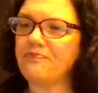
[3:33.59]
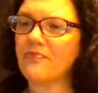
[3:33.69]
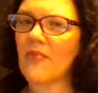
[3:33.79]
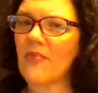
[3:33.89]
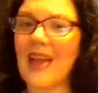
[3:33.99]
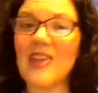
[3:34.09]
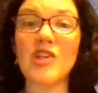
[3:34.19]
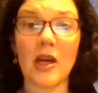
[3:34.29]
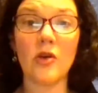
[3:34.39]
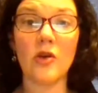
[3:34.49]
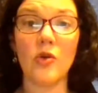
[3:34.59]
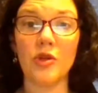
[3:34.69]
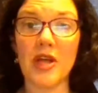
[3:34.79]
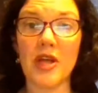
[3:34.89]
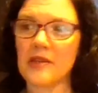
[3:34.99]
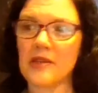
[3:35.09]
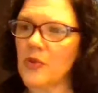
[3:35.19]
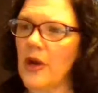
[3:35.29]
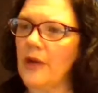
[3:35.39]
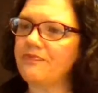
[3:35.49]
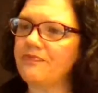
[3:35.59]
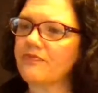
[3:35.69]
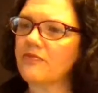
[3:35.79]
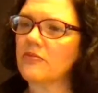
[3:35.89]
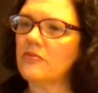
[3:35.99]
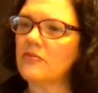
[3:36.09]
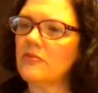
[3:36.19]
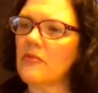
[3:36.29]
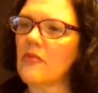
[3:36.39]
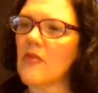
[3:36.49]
get a hold of you. And check Google Chats as well.